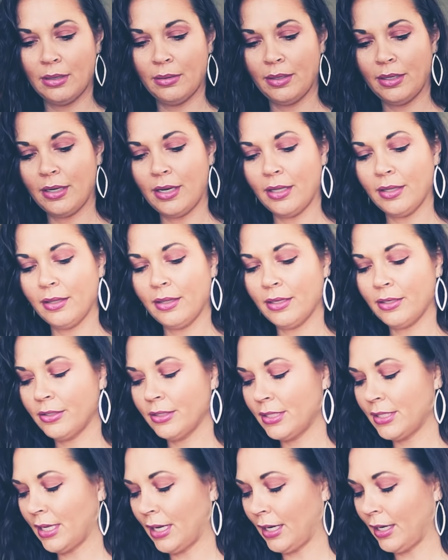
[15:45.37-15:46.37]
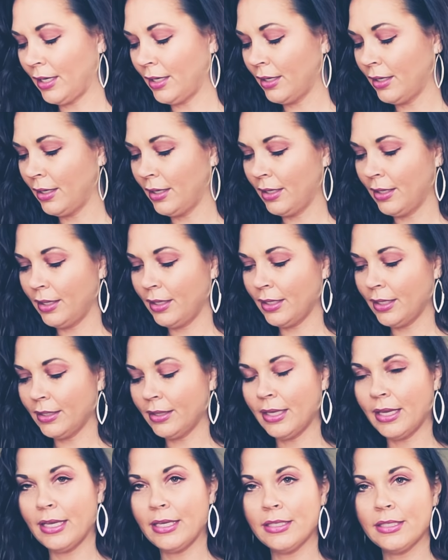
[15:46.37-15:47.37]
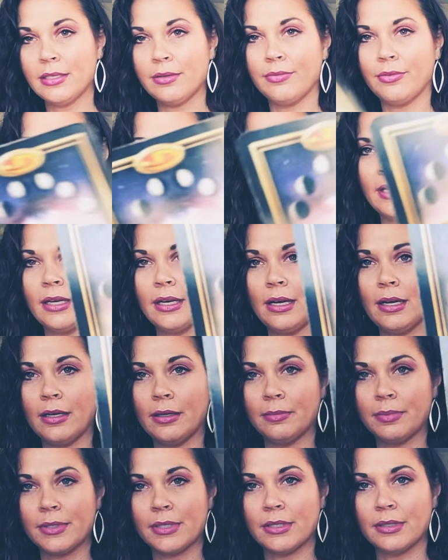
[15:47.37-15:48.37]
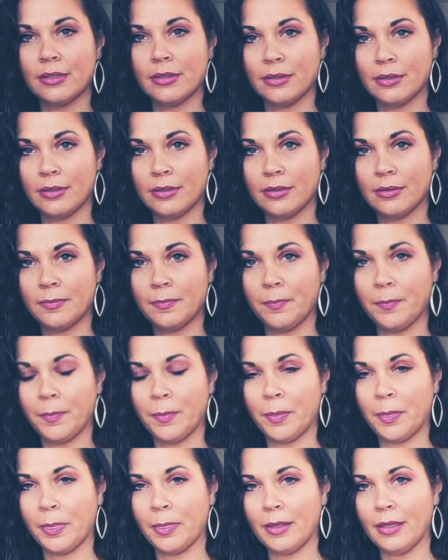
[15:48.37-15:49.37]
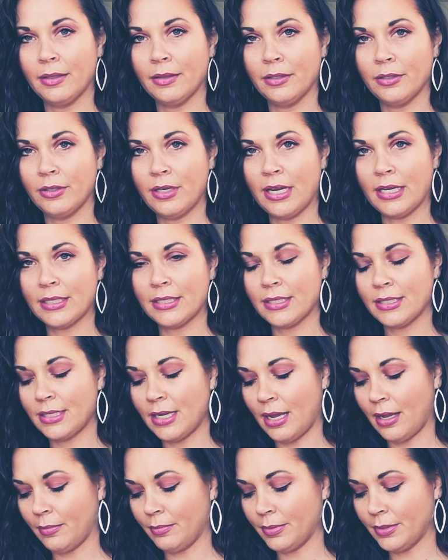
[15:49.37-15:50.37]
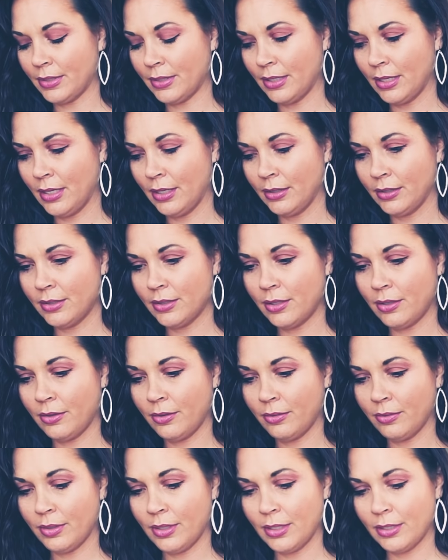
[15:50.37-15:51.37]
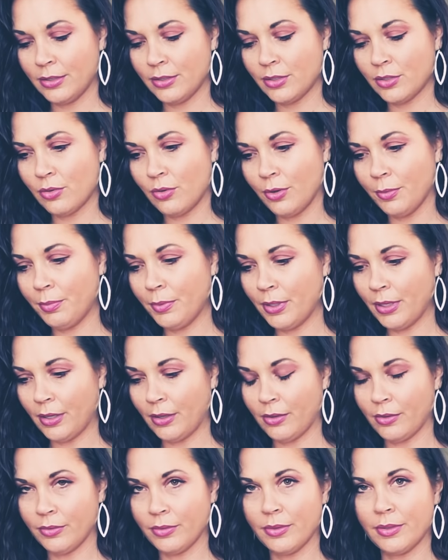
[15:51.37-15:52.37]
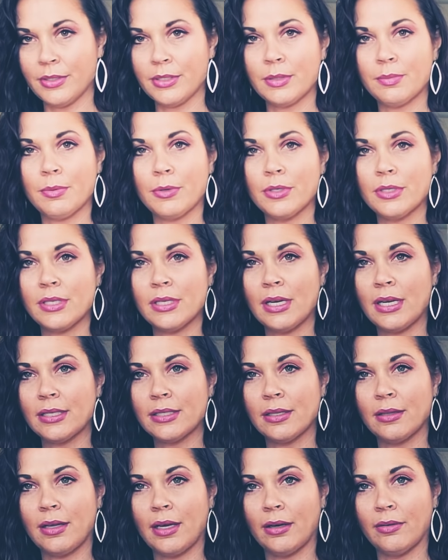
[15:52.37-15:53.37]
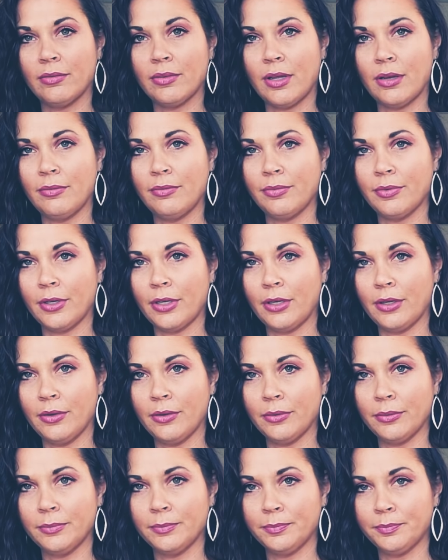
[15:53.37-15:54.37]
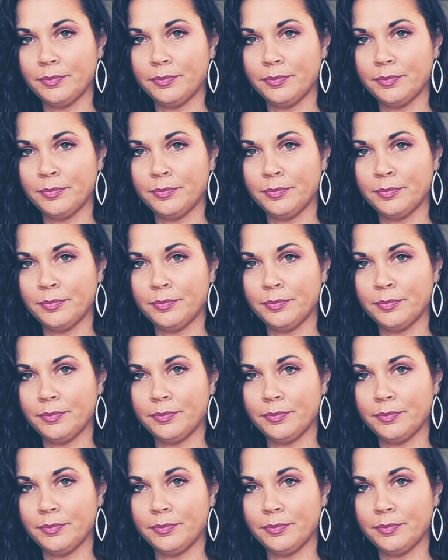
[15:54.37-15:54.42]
And on their side, they got the Ace of freaking Cups and their next steps. So Scorpio, this person has a lot of love for you.